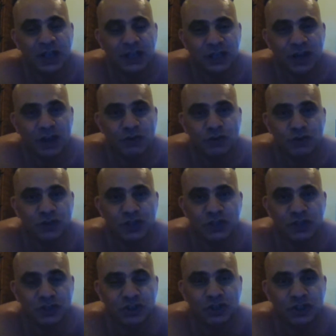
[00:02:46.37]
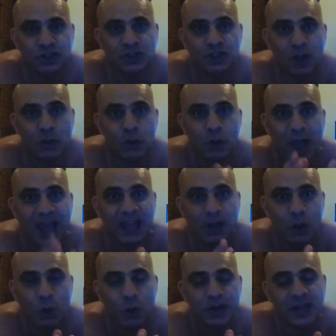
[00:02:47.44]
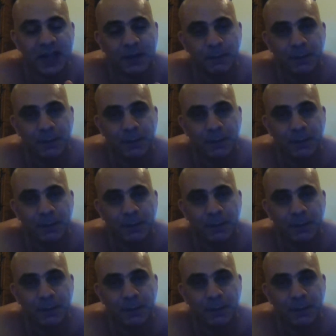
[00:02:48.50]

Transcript: you know, she's just so on it.